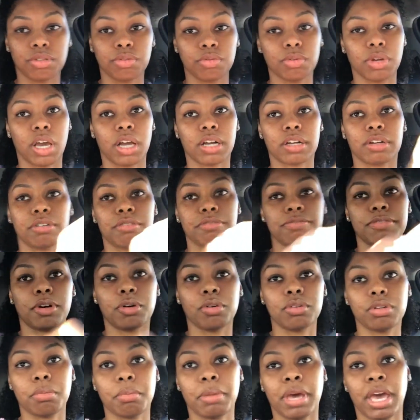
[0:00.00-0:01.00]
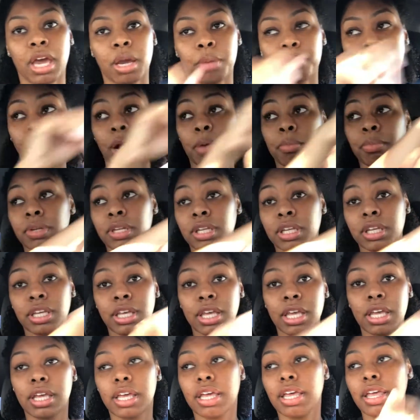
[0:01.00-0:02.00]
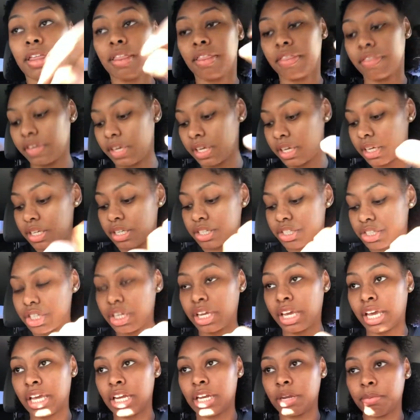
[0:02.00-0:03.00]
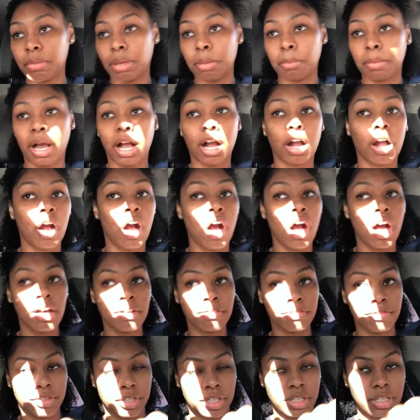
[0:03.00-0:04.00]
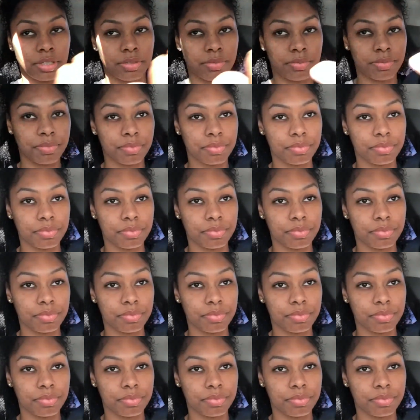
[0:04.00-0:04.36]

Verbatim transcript: you're not going to fold the bag properly. Then she handed me my coffee